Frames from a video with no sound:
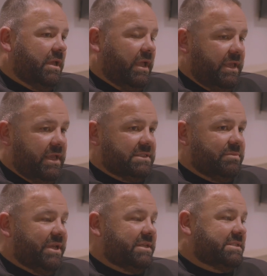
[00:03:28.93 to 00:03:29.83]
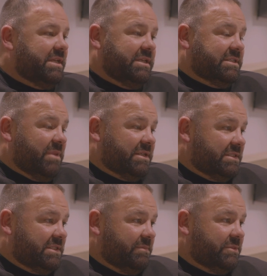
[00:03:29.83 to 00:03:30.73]
he hasn't been seen as much
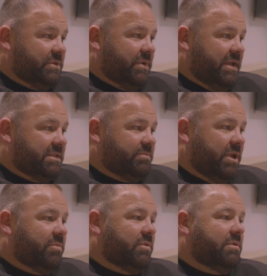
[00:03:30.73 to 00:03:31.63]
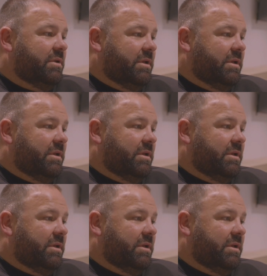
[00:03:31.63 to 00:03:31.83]
as Tim Tszyu has, people